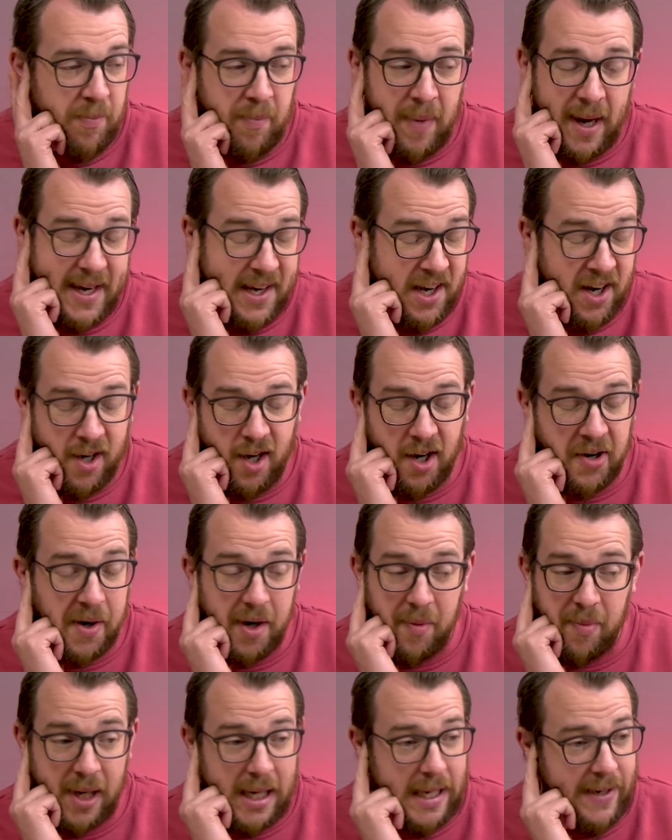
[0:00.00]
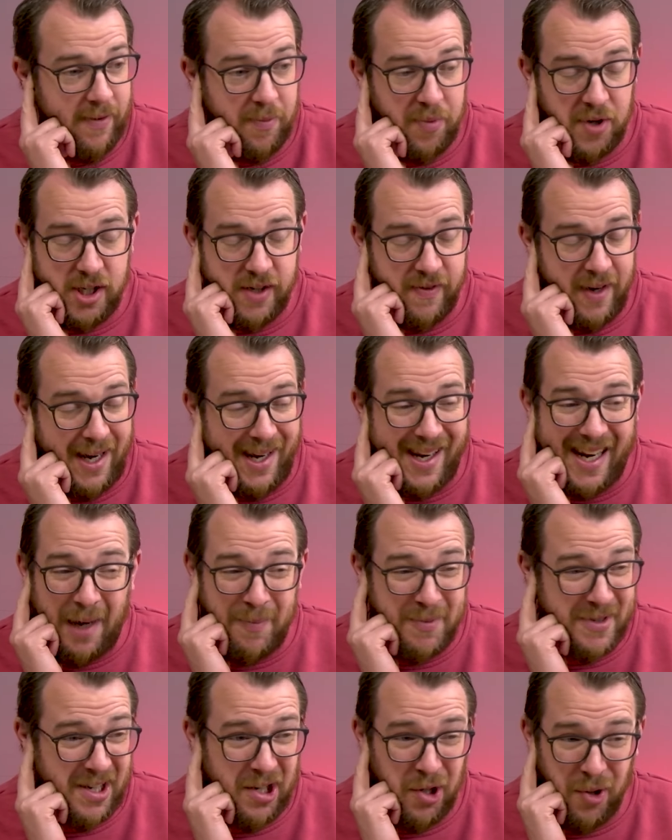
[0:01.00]
mate, you're not going to believe it, but you've had an
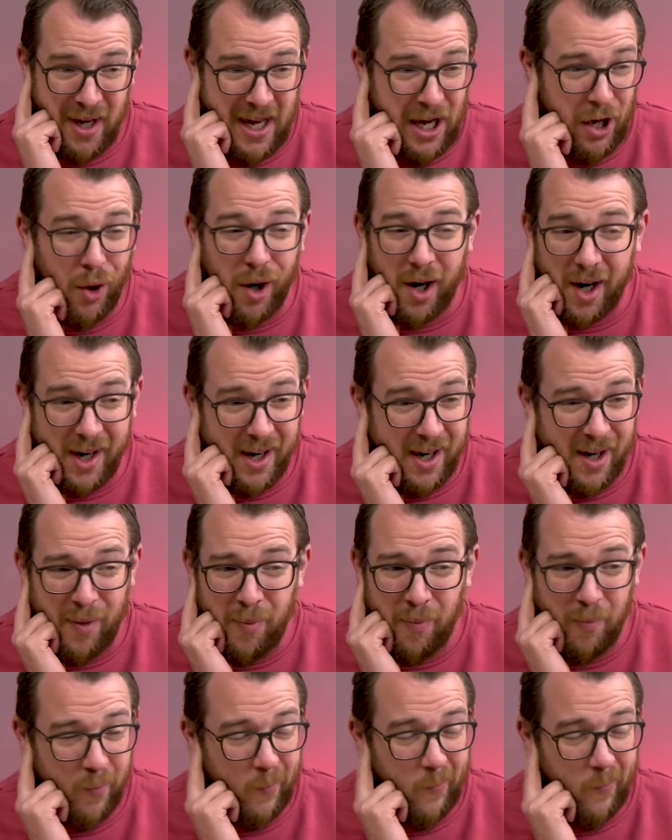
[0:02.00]
absolute howler here.